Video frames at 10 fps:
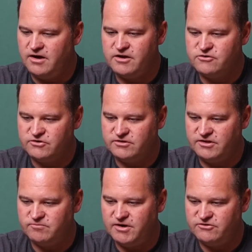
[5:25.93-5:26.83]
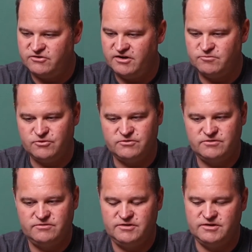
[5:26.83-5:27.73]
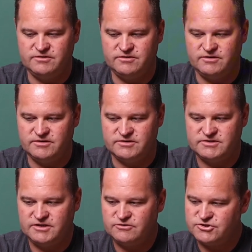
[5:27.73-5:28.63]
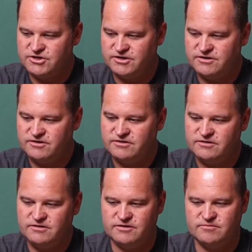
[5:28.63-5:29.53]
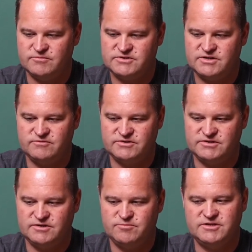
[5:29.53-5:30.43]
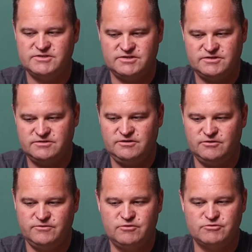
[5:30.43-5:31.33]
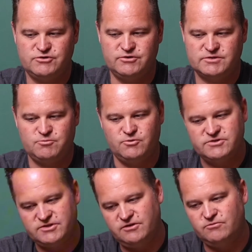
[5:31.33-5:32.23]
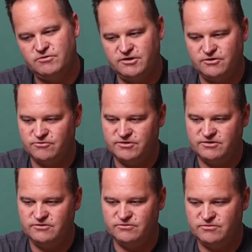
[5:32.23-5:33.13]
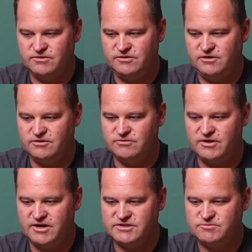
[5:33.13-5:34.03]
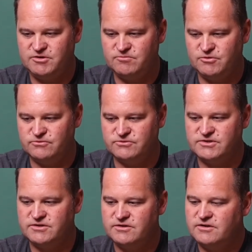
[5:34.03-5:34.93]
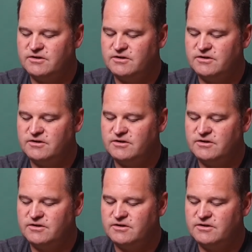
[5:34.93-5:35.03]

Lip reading: I usually leave my drive mode in single shot. This obviously depends on, if you were shooting sports, then you'd want to go into the, the high speed modes.